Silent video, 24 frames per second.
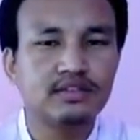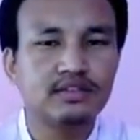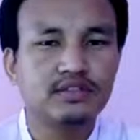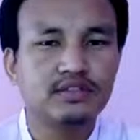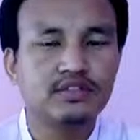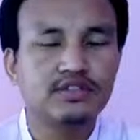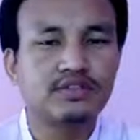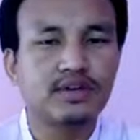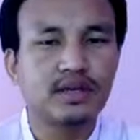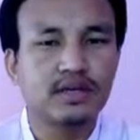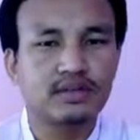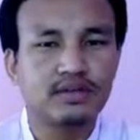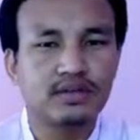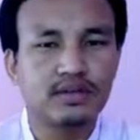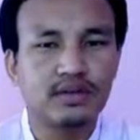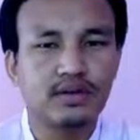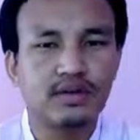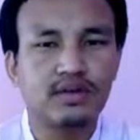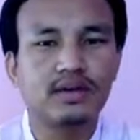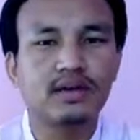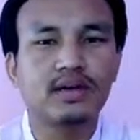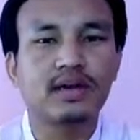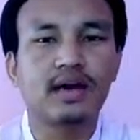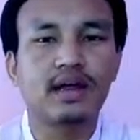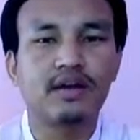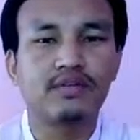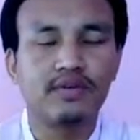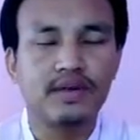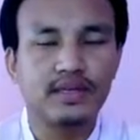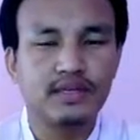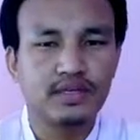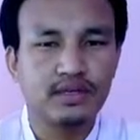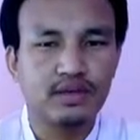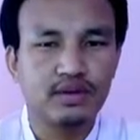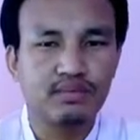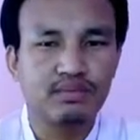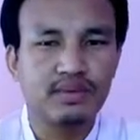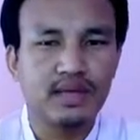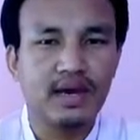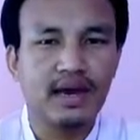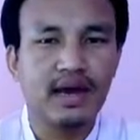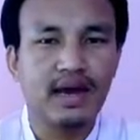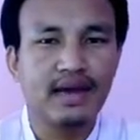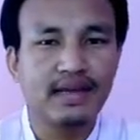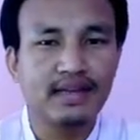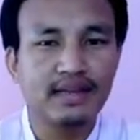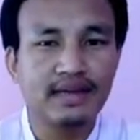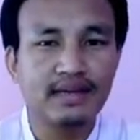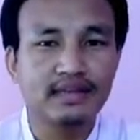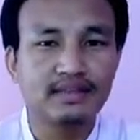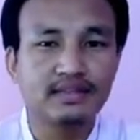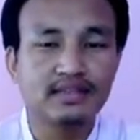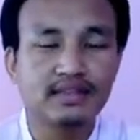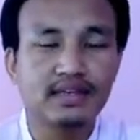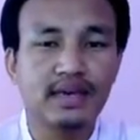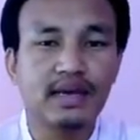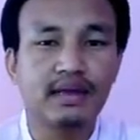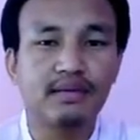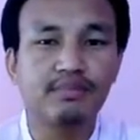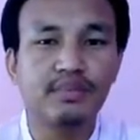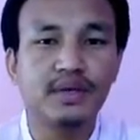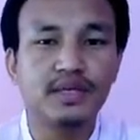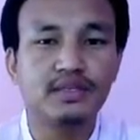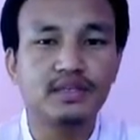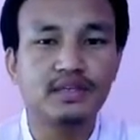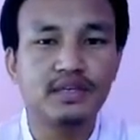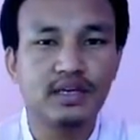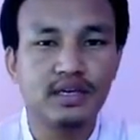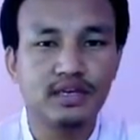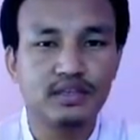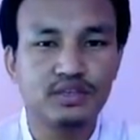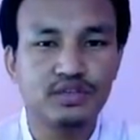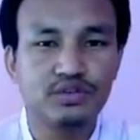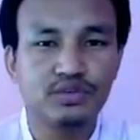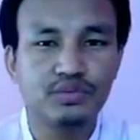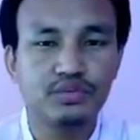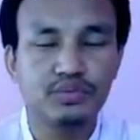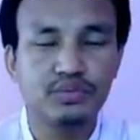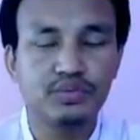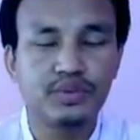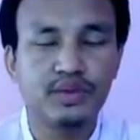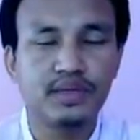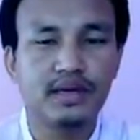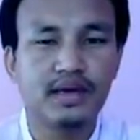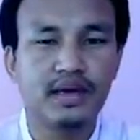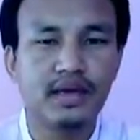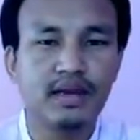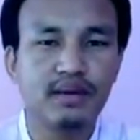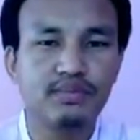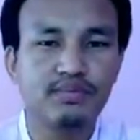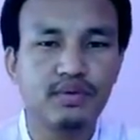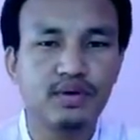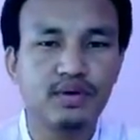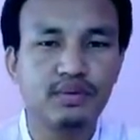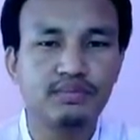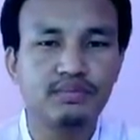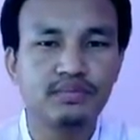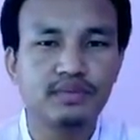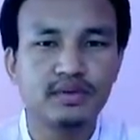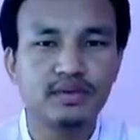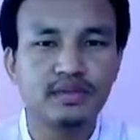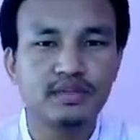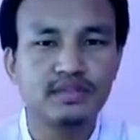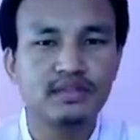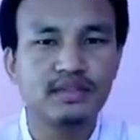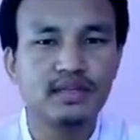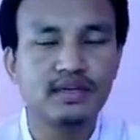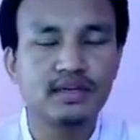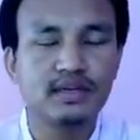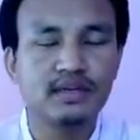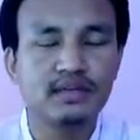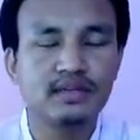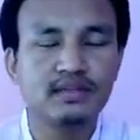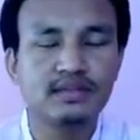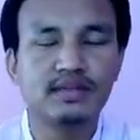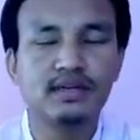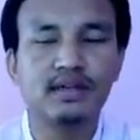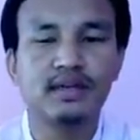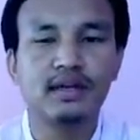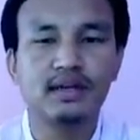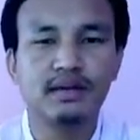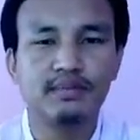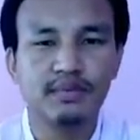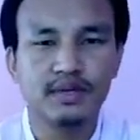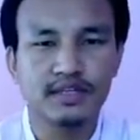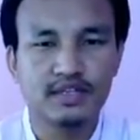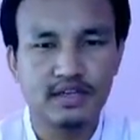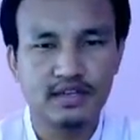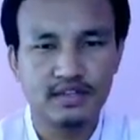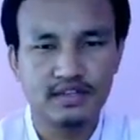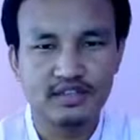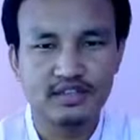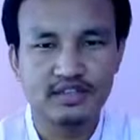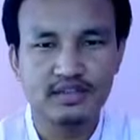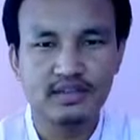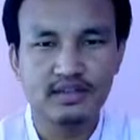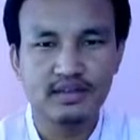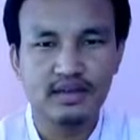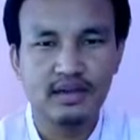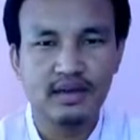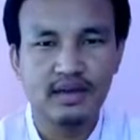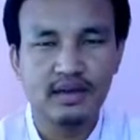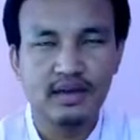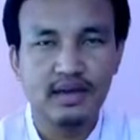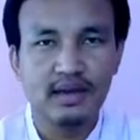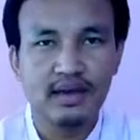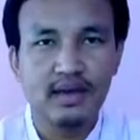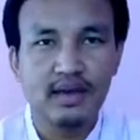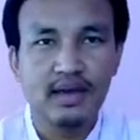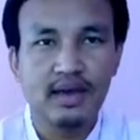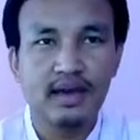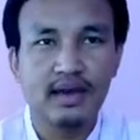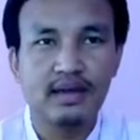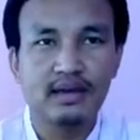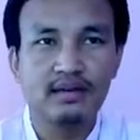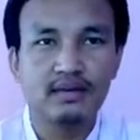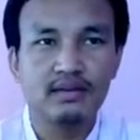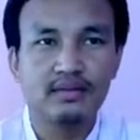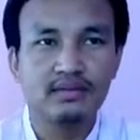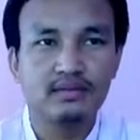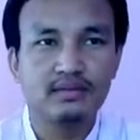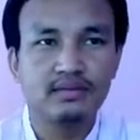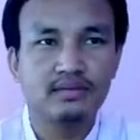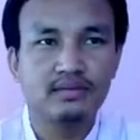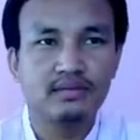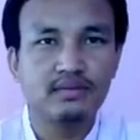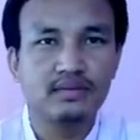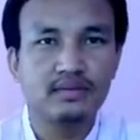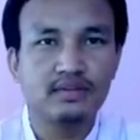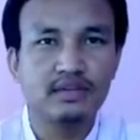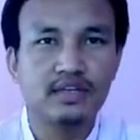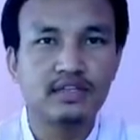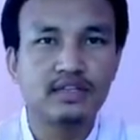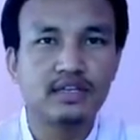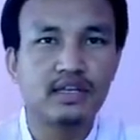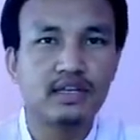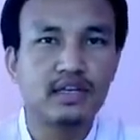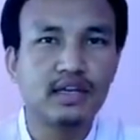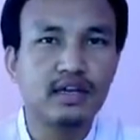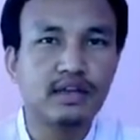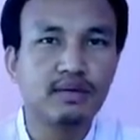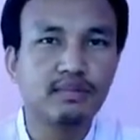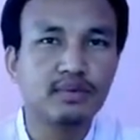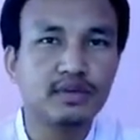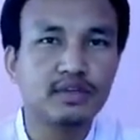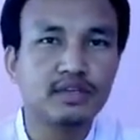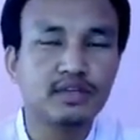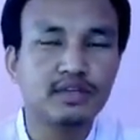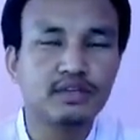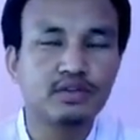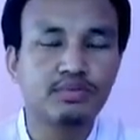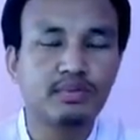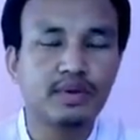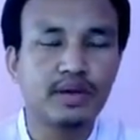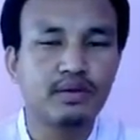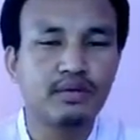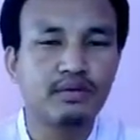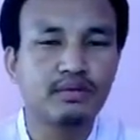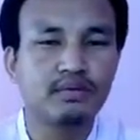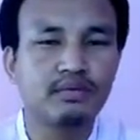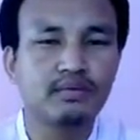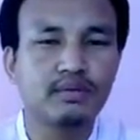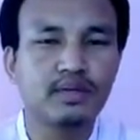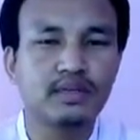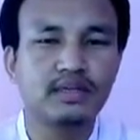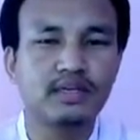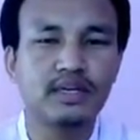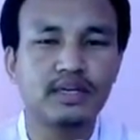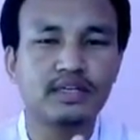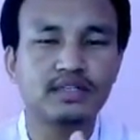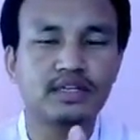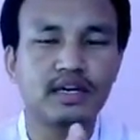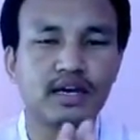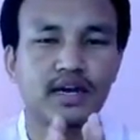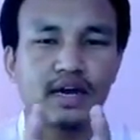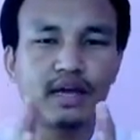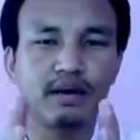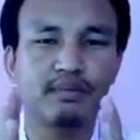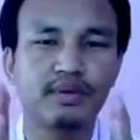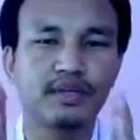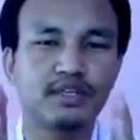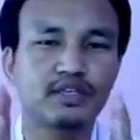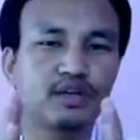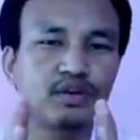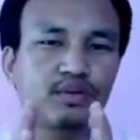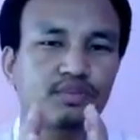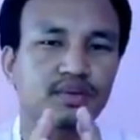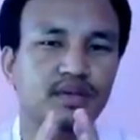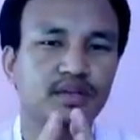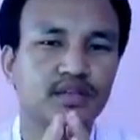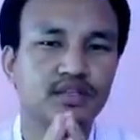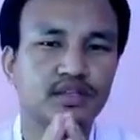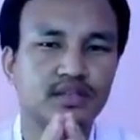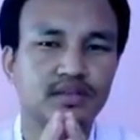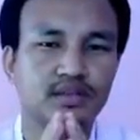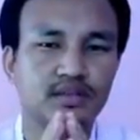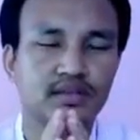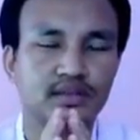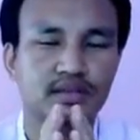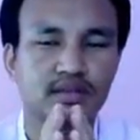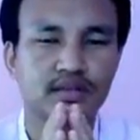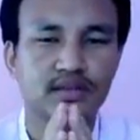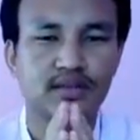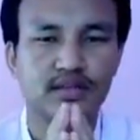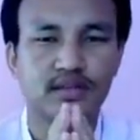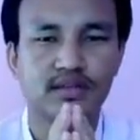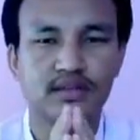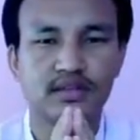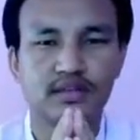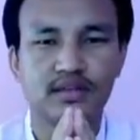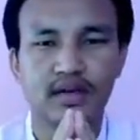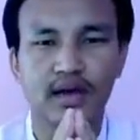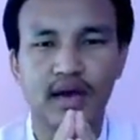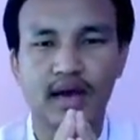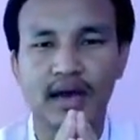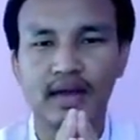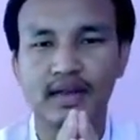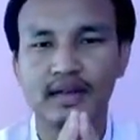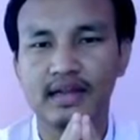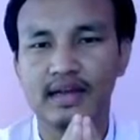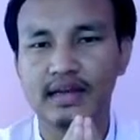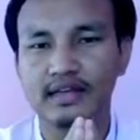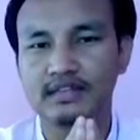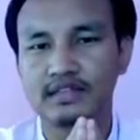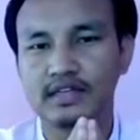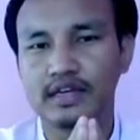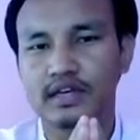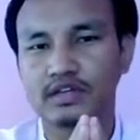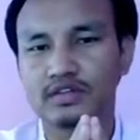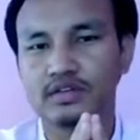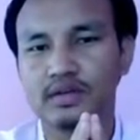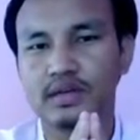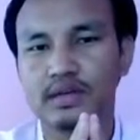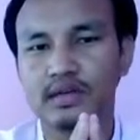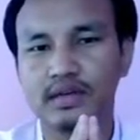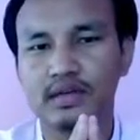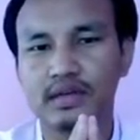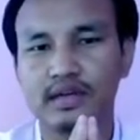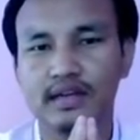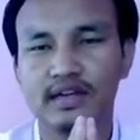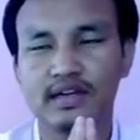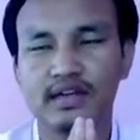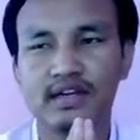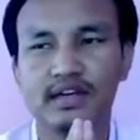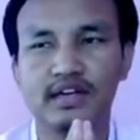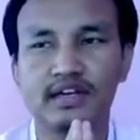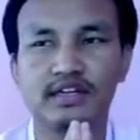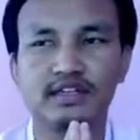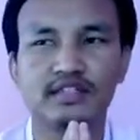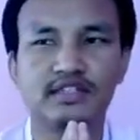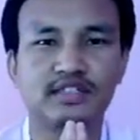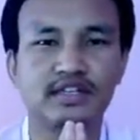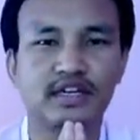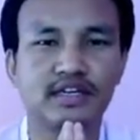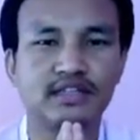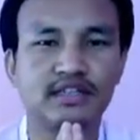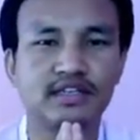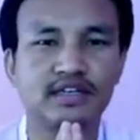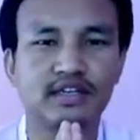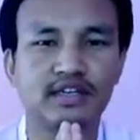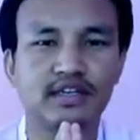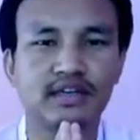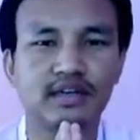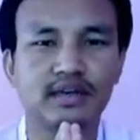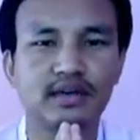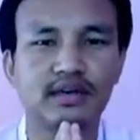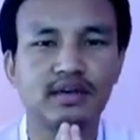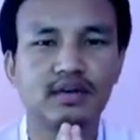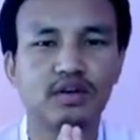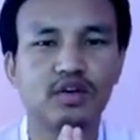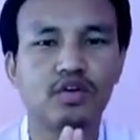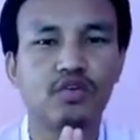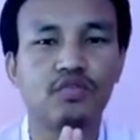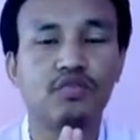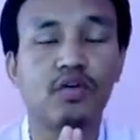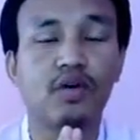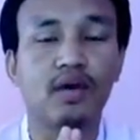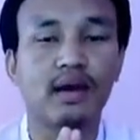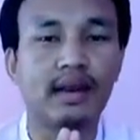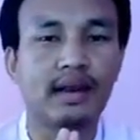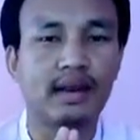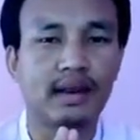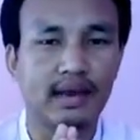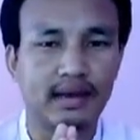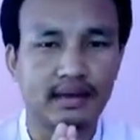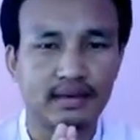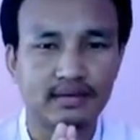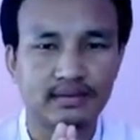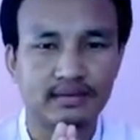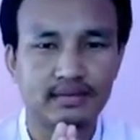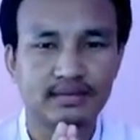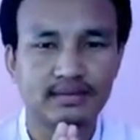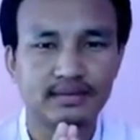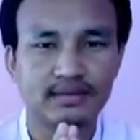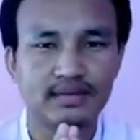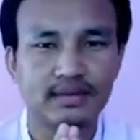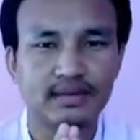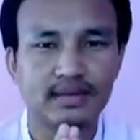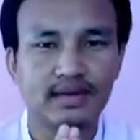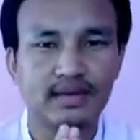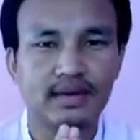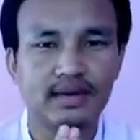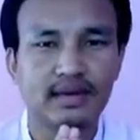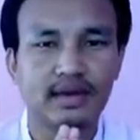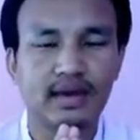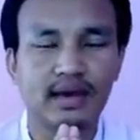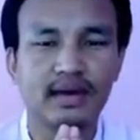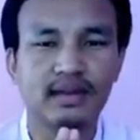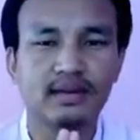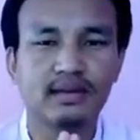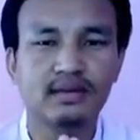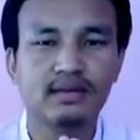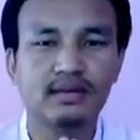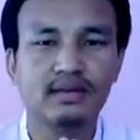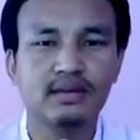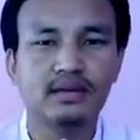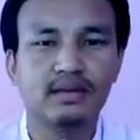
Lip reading: structure or the curvature of the eye lens can be changed with the help of the ciliary muscles. And the ciliary muscles, when they change the curvature of the eye lens, actually it is changing the focal length, and